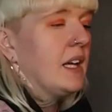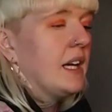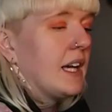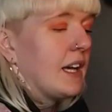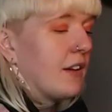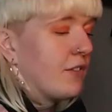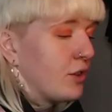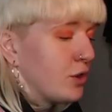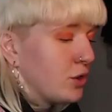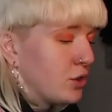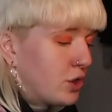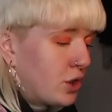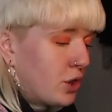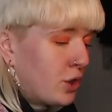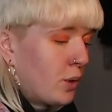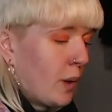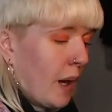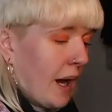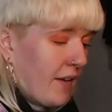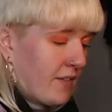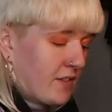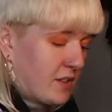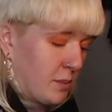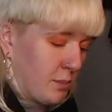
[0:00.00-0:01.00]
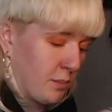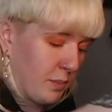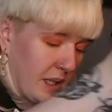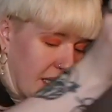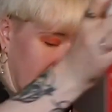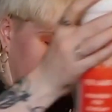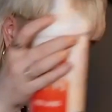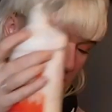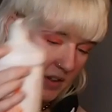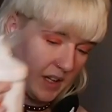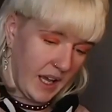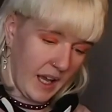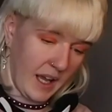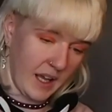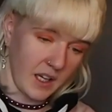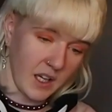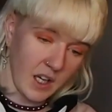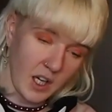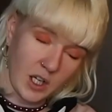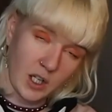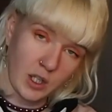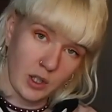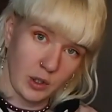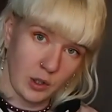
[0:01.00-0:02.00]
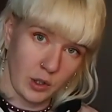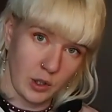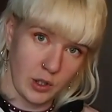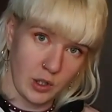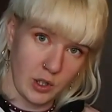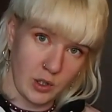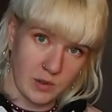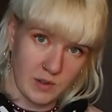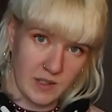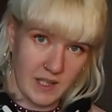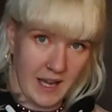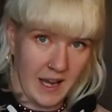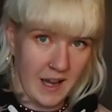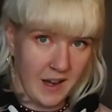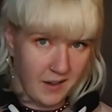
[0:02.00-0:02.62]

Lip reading: If you do have some PVA, you could use that.